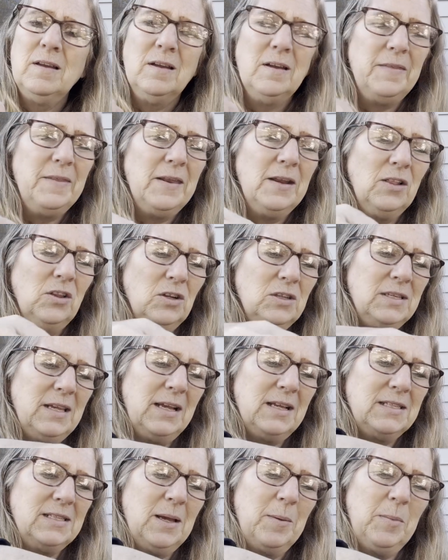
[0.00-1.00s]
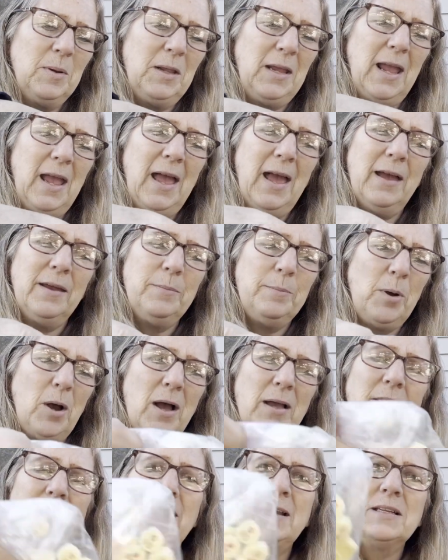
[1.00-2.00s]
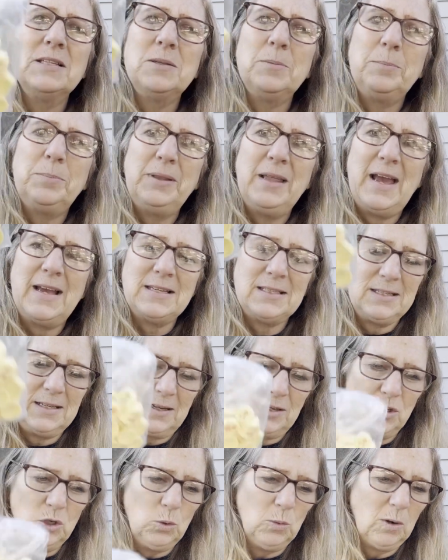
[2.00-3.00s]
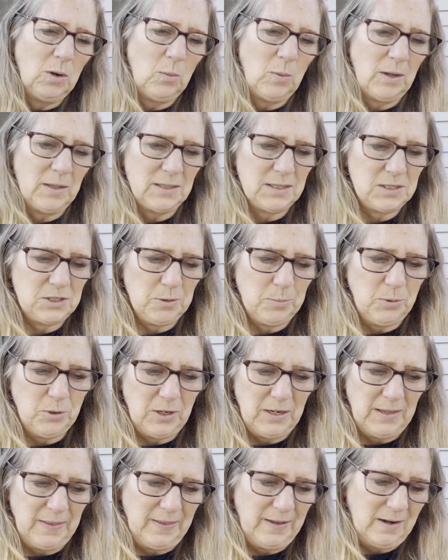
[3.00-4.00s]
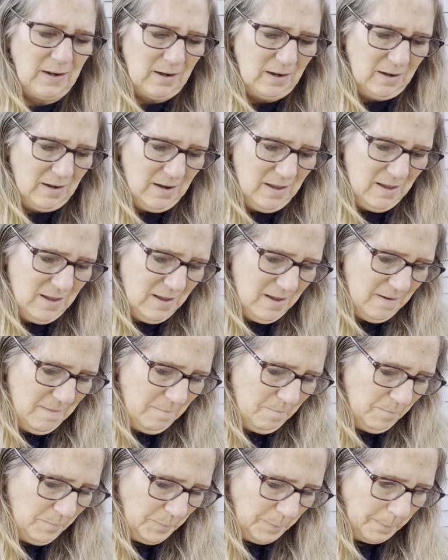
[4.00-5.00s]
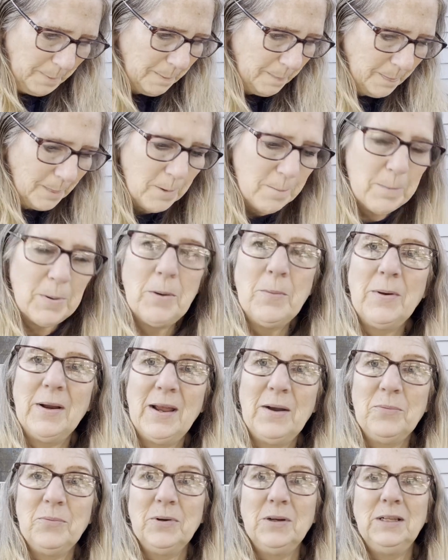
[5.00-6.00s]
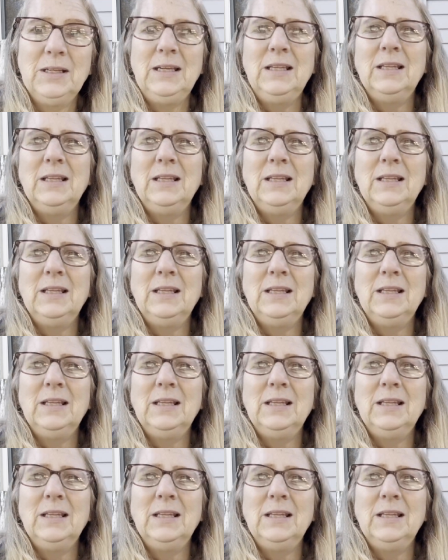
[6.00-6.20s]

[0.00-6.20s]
And then it looks like somebody had bought like some plastic newer ones to put in there. But what I really